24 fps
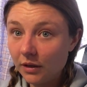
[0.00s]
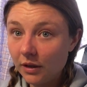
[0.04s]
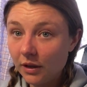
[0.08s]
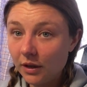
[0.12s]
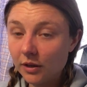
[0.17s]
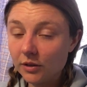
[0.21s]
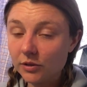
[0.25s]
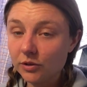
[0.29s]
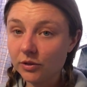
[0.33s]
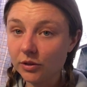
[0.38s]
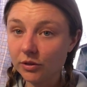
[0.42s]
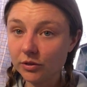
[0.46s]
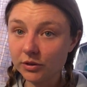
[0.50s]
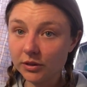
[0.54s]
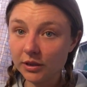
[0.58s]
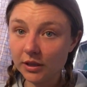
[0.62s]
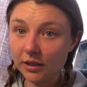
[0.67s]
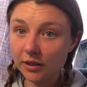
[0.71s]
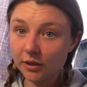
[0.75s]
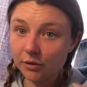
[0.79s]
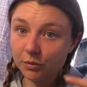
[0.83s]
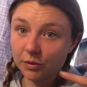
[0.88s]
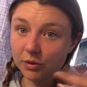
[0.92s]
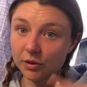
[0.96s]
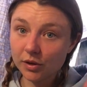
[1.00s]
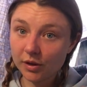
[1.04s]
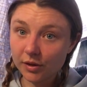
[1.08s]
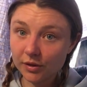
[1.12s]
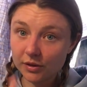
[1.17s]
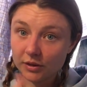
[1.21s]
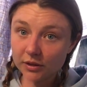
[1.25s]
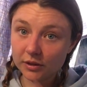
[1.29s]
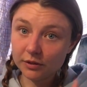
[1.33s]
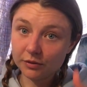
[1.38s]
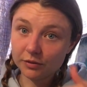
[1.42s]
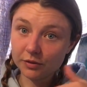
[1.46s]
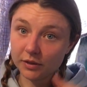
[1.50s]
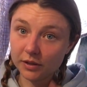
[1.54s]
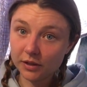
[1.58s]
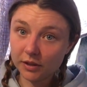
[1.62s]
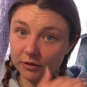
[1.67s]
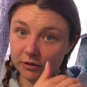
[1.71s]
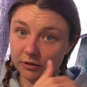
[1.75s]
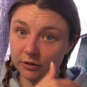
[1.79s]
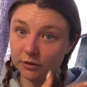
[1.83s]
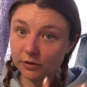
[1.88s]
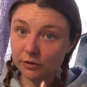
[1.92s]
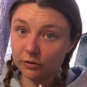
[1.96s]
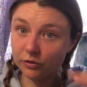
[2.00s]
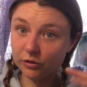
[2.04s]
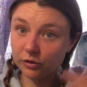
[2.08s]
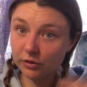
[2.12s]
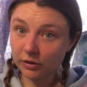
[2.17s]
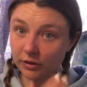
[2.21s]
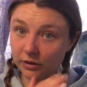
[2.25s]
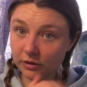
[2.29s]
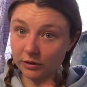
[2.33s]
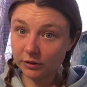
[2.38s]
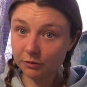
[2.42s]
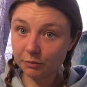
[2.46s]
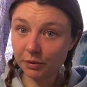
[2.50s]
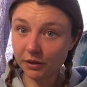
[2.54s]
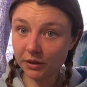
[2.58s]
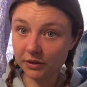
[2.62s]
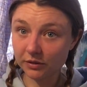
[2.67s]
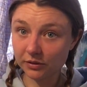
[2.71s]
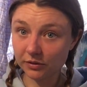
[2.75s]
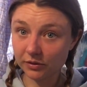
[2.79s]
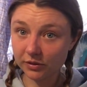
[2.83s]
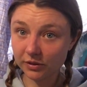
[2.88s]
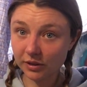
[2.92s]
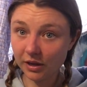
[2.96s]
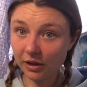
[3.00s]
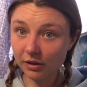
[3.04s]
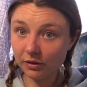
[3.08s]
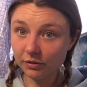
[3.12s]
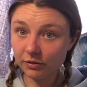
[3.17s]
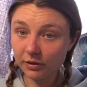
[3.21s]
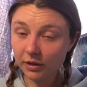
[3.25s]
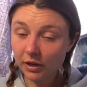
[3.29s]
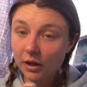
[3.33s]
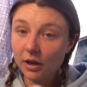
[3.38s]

Associated with all the different hundreds of trillions of parts of self,